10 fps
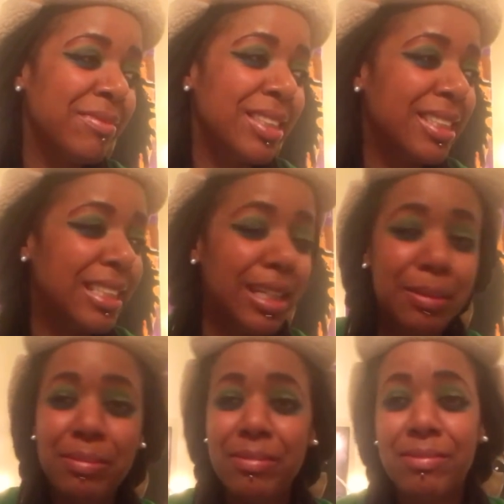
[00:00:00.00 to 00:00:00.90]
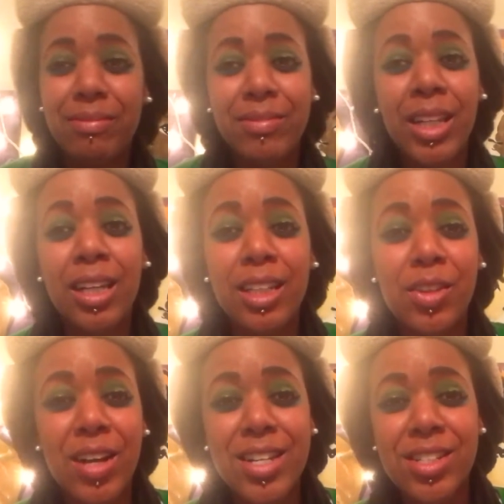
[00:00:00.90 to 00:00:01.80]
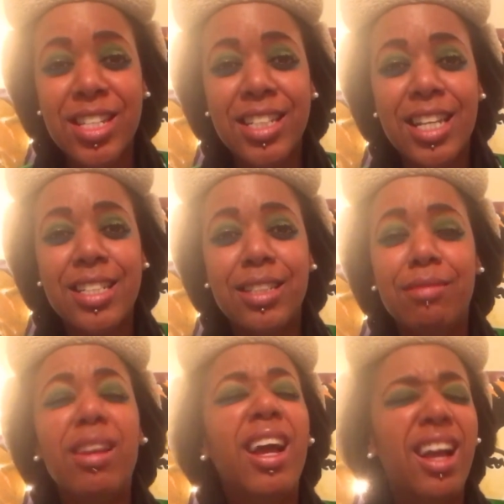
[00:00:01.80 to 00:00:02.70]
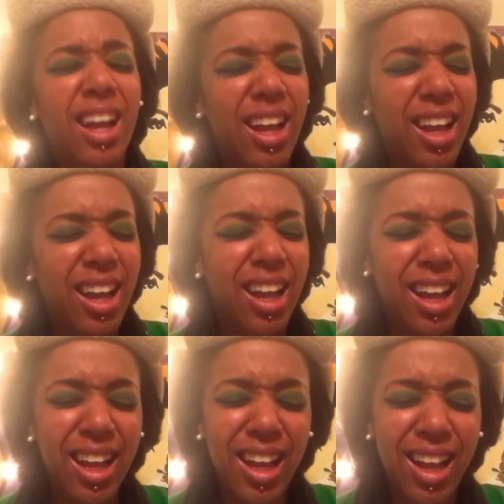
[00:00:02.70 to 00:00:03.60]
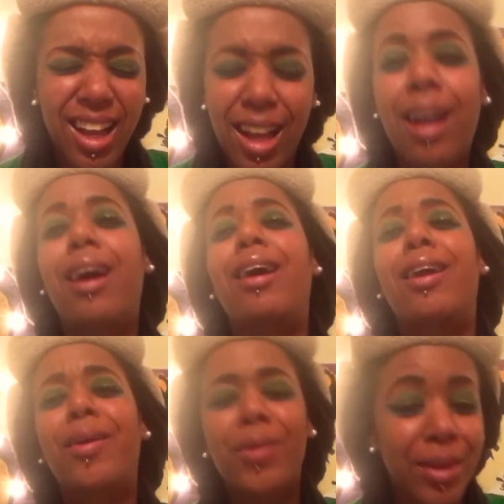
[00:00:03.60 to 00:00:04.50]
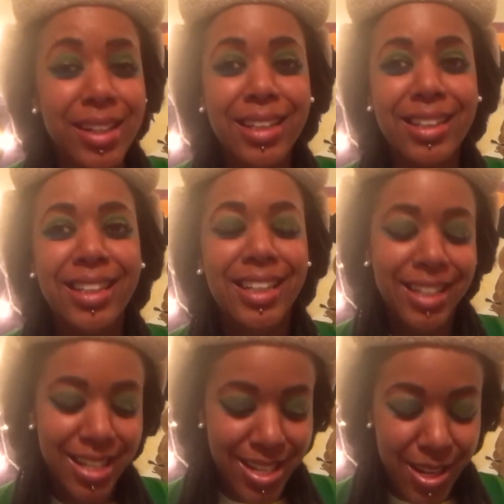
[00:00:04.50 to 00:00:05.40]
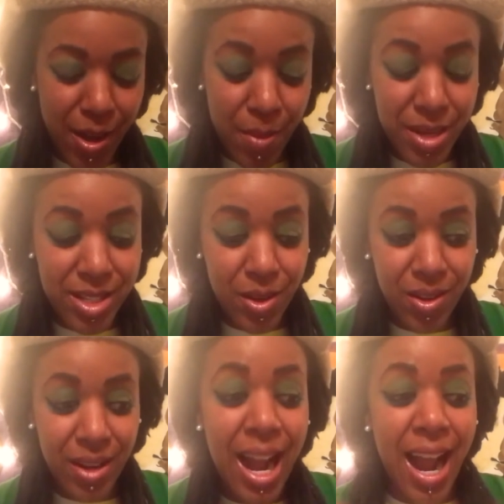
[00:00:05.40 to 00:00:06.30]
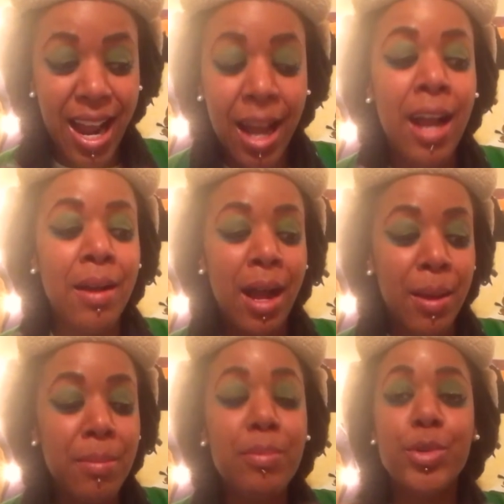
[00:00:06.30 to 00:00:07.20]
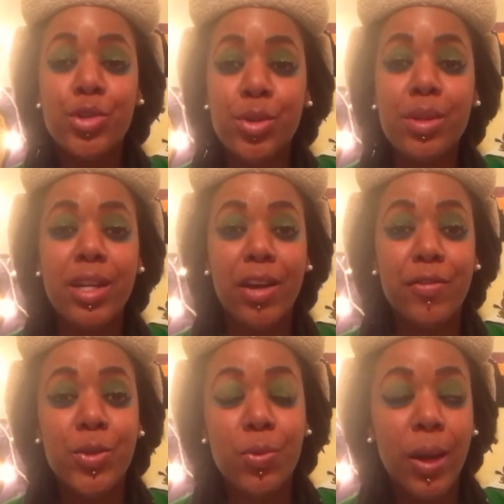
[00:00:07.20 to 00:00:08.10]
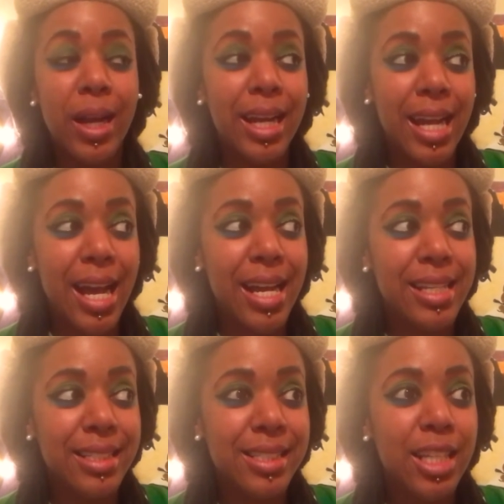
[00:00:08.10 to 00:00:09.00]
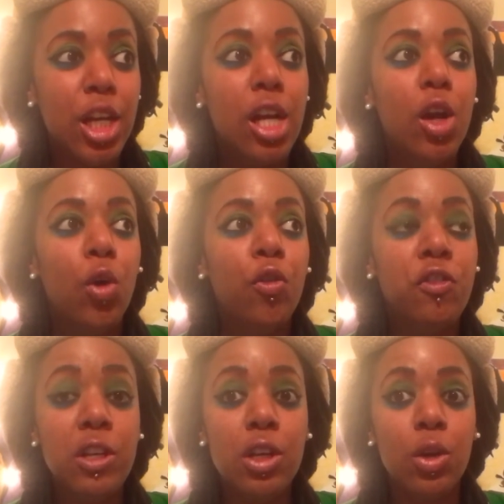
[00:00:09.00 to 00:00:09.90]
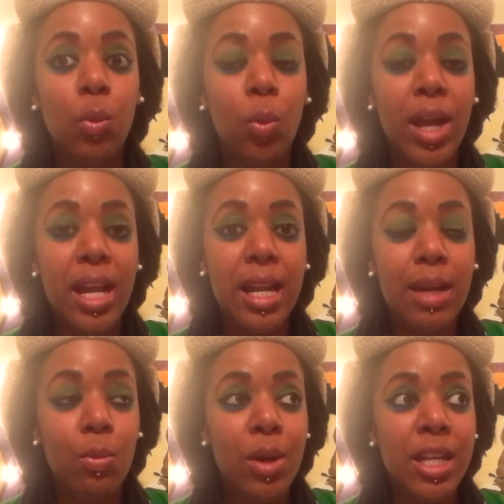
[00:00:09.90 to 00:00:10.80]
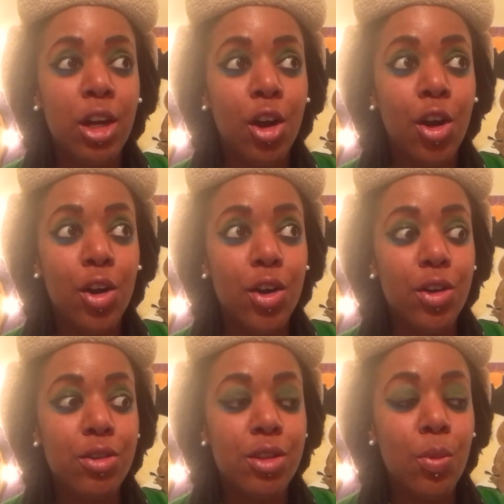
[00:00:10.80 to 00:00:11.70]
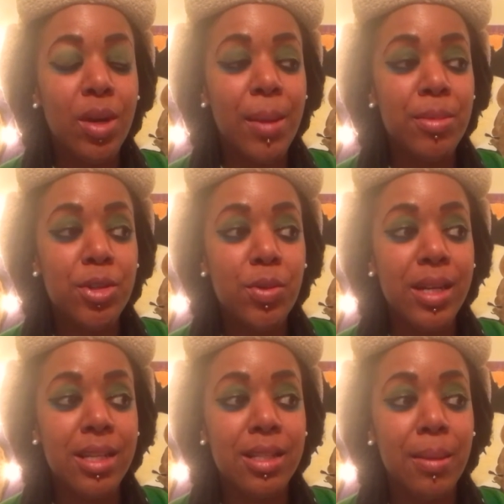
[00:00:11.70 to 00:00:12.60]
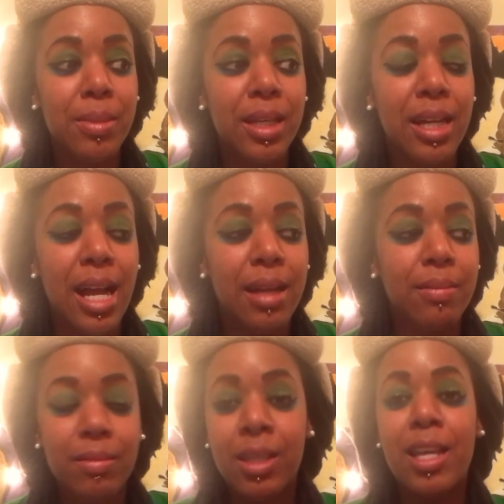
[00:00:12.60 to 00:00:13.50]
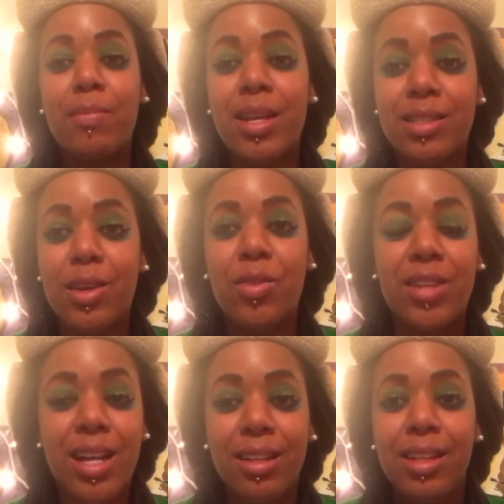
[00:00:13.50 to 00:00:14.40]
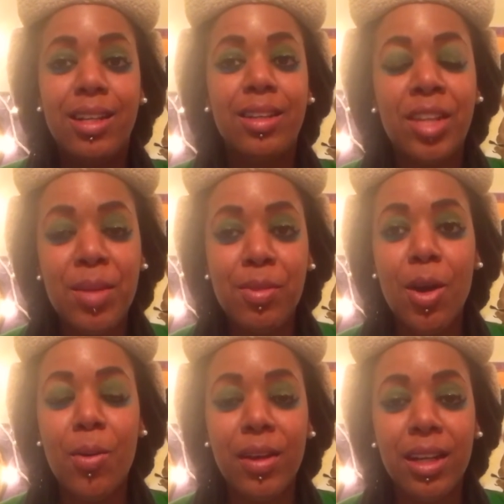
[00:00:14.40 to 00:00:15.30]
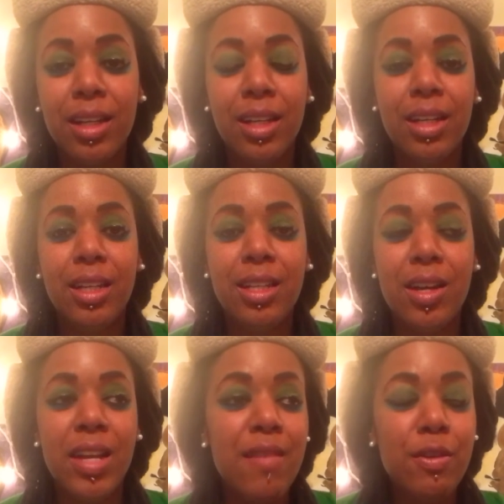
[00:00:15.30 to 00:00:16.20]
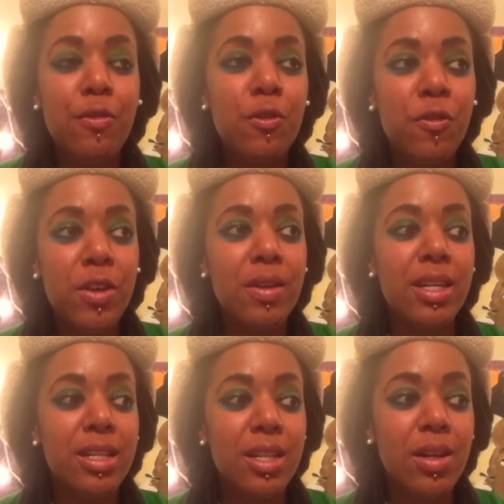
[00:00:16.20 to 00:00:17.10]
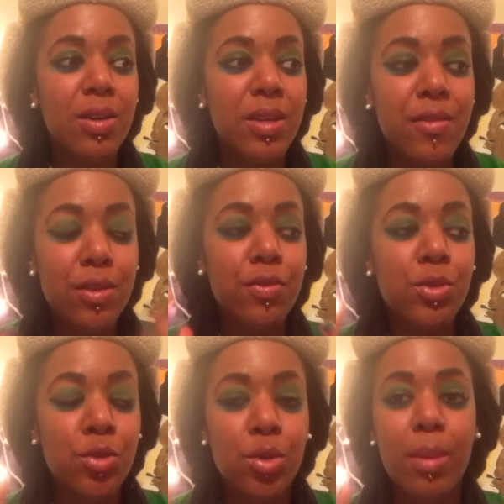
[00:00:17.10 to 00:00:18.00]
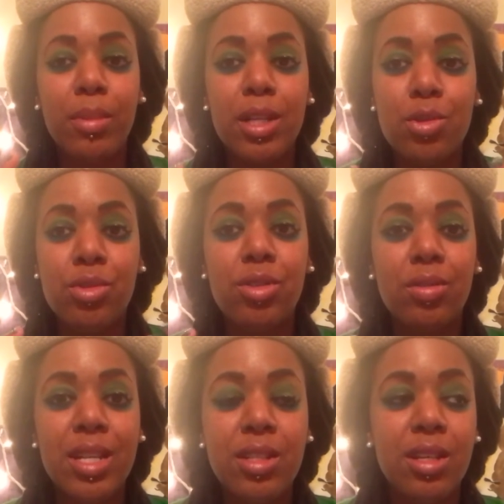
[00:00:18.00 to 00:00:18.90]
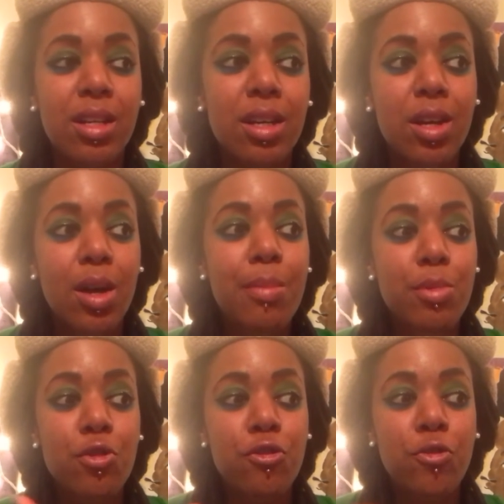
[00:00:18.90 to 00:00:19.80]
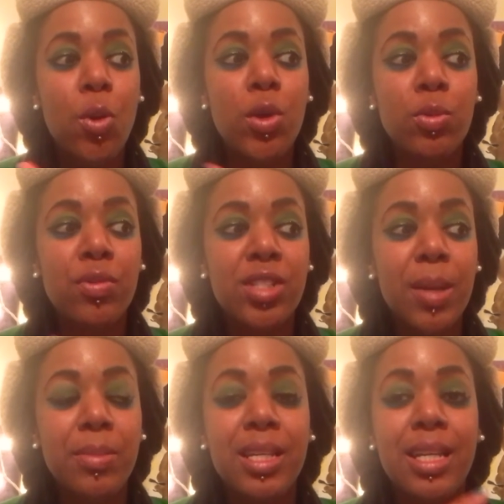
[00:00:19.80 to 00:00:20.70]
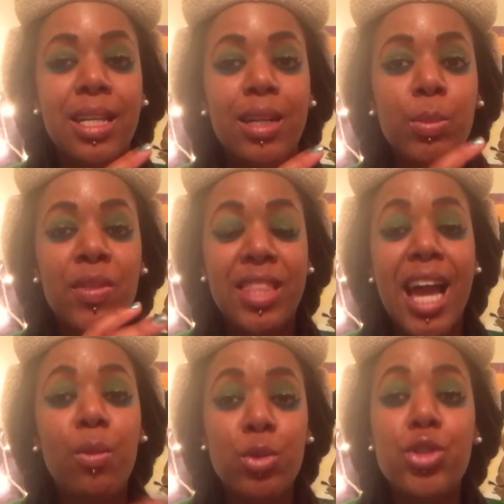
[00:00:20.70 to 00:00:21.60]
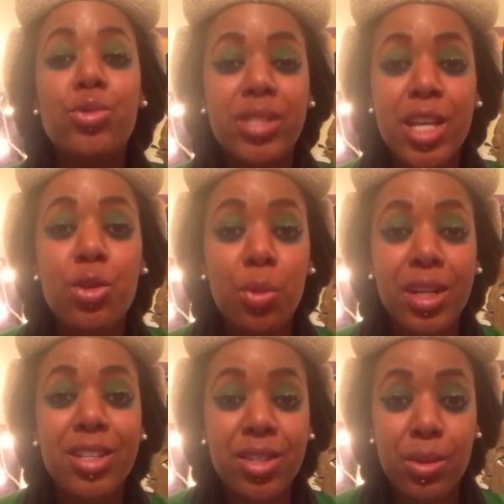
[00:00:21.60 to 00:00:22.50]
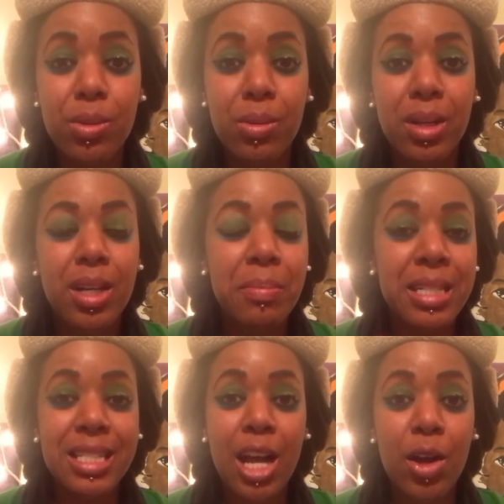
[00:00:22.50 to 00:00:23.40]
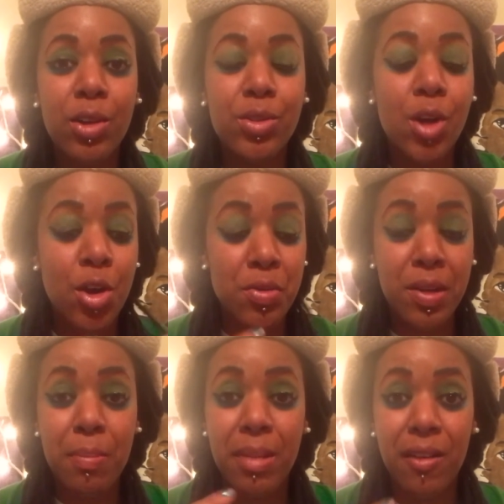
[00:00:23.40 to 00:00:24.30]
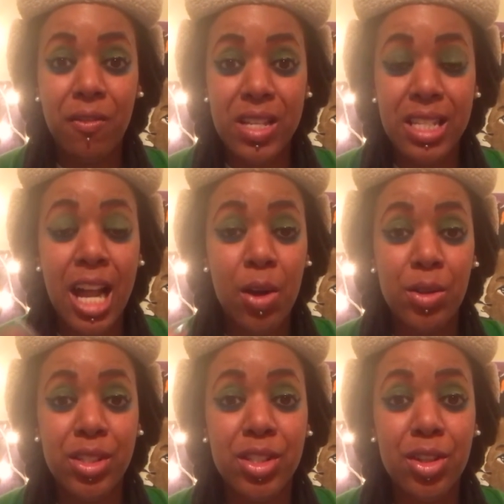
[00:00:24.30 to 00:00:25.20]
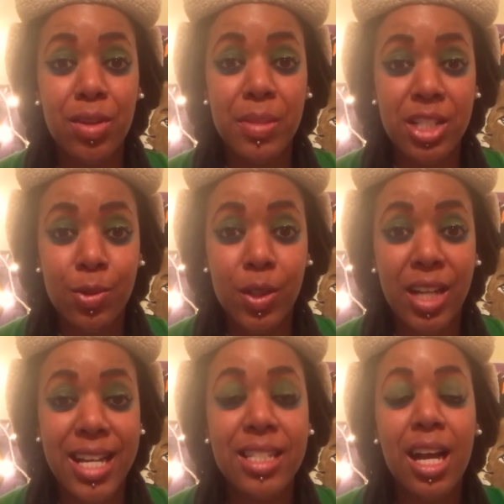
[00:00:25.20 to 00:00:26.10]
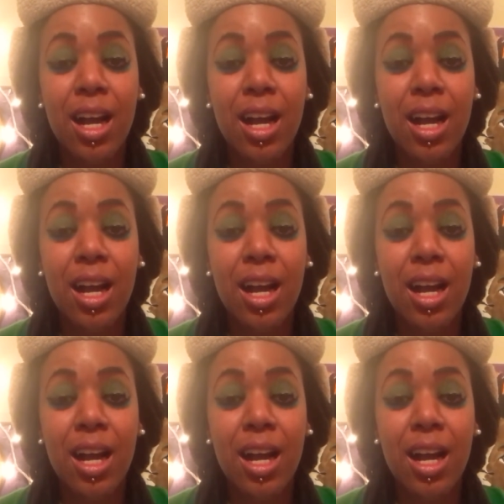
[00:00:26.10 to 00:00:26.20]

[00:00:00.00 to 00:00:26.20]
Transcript: Yep. Ugly cry just like that too. I wanna, but it's all, I'm mature enough to recognize fear when it occurs, and when I'm doing something and I kick myself and I keep going. Even if you fear it, even if you're trembling, you still need to move forward with something, with that which you say you want to do. Because how else are you going to manifest it? How else is it going to materialize?